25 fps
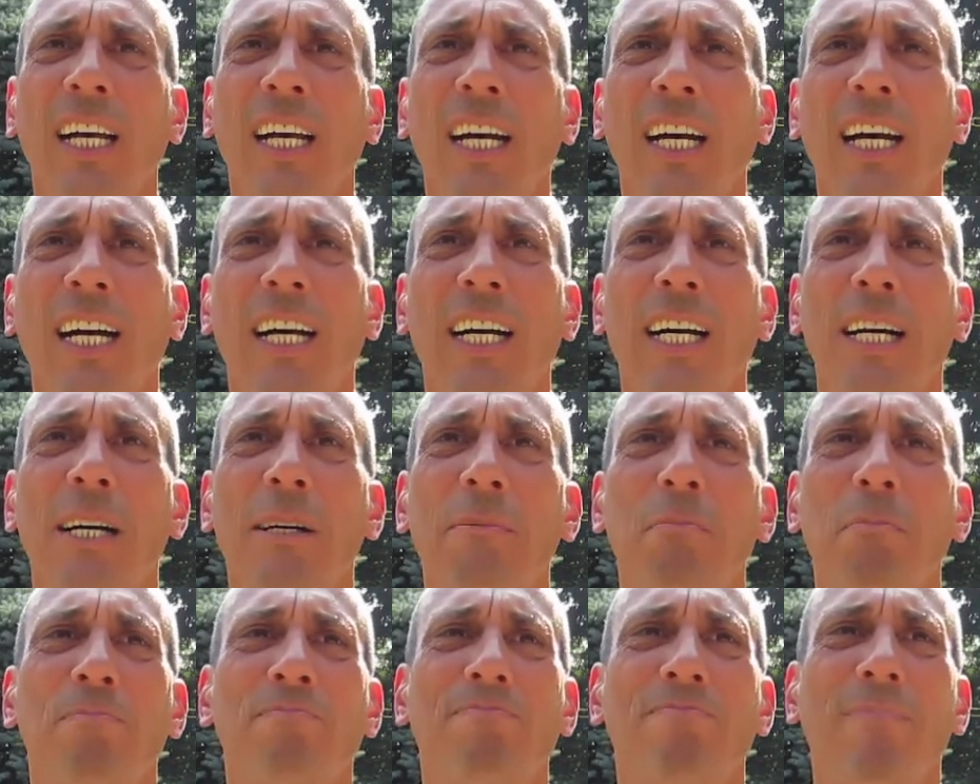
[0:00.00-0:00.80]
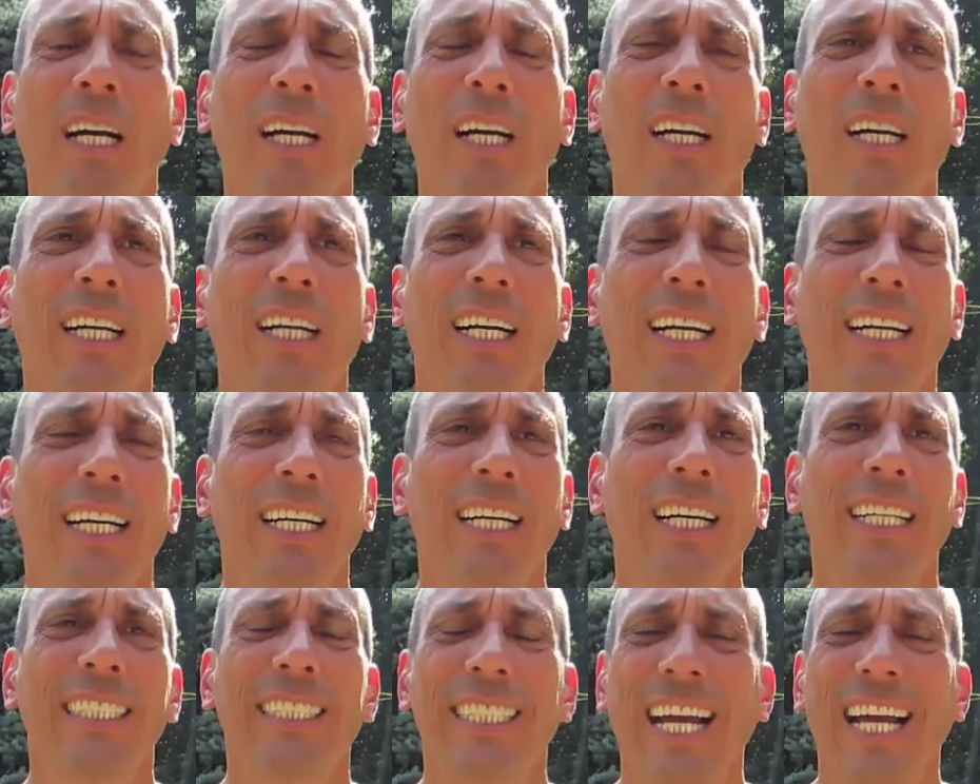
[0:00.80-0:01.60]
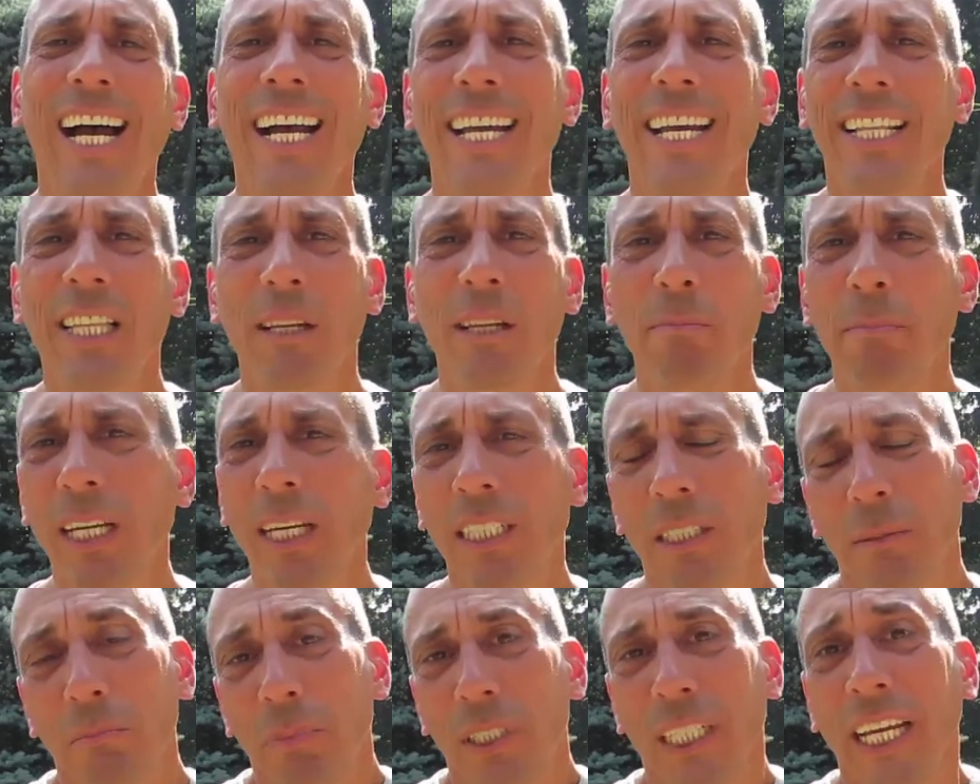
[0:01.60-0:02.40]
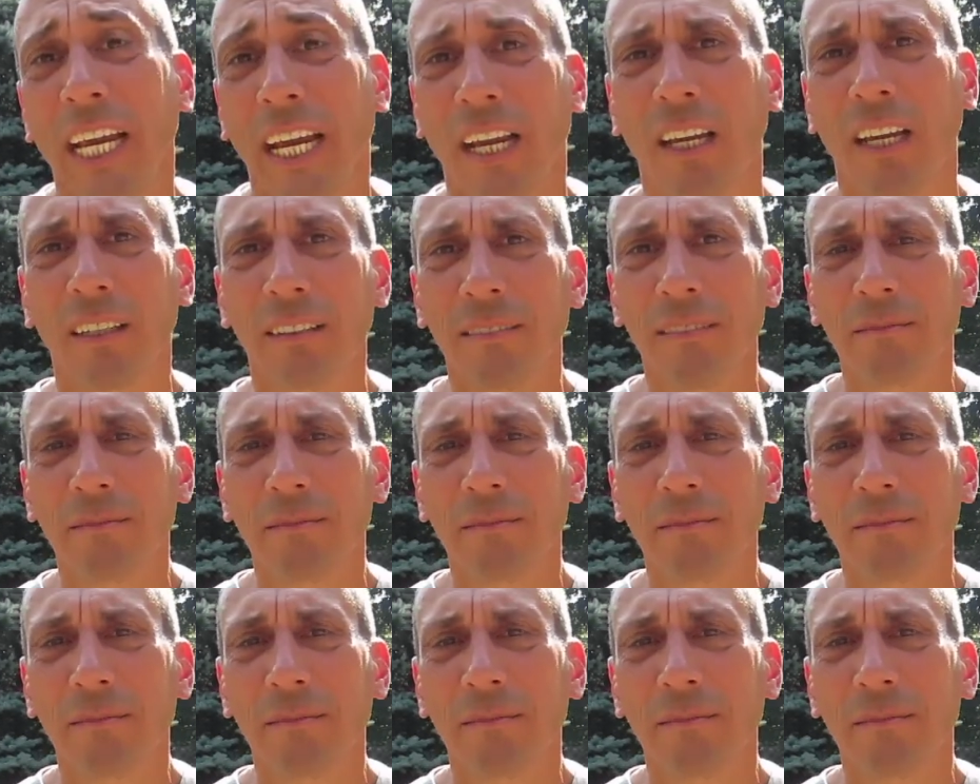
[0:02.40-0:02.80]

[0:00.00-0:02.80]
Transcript: a diet that makes them sick.